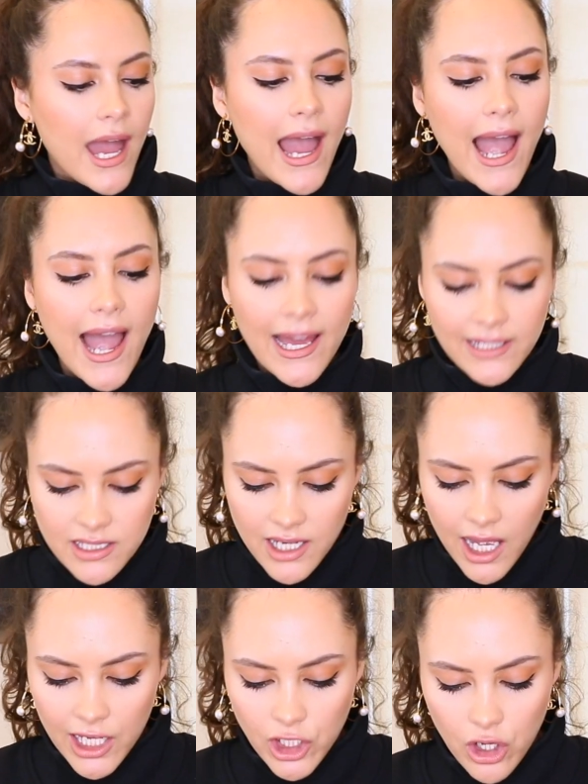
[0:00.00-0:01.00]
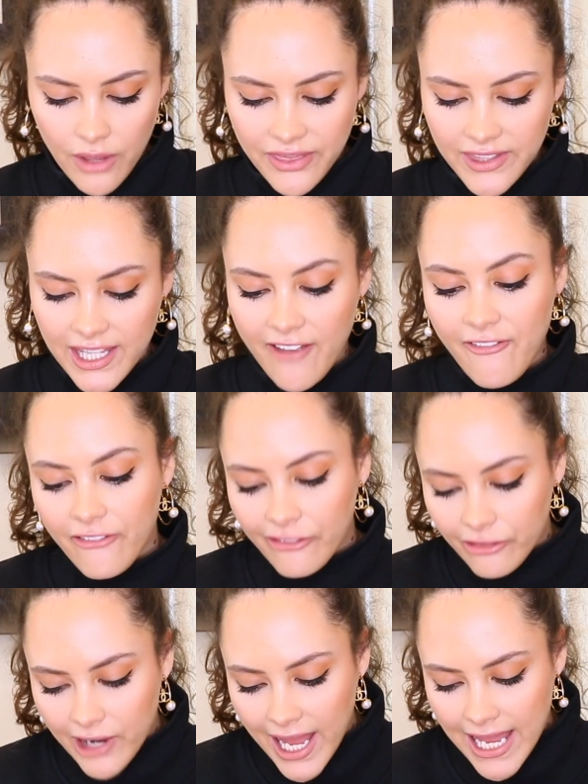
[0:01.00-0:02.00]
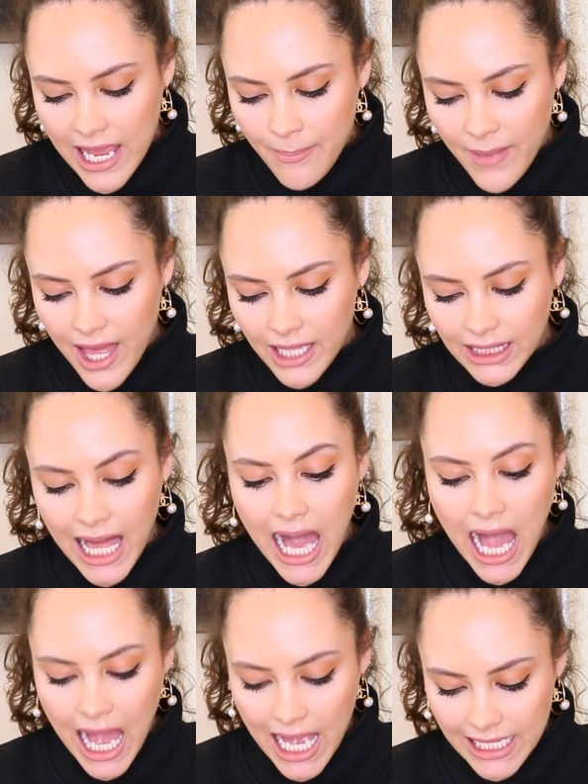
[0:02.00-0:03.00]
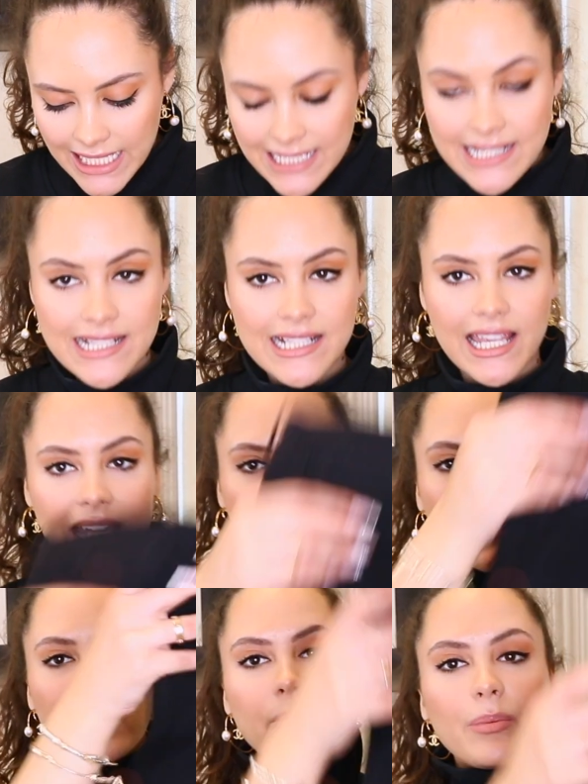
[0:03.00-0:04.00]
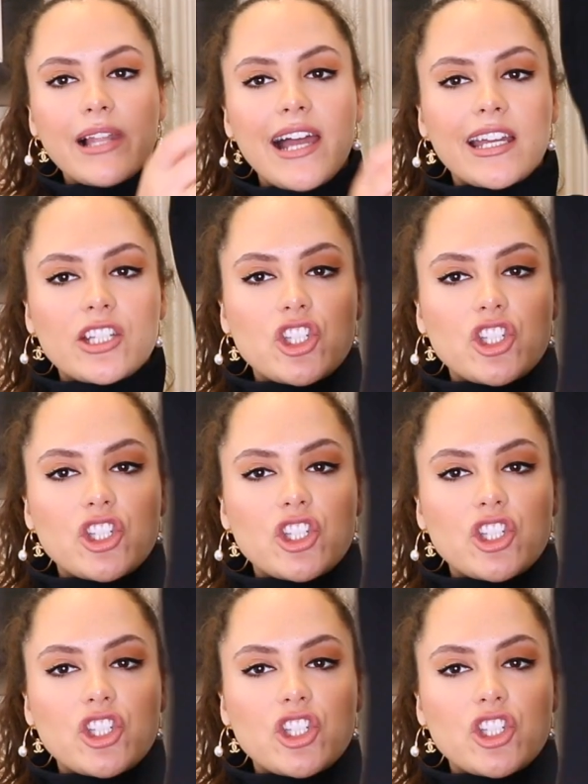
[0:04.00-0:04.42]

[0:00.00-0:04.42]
and I got the Frame Lehigh Skinny black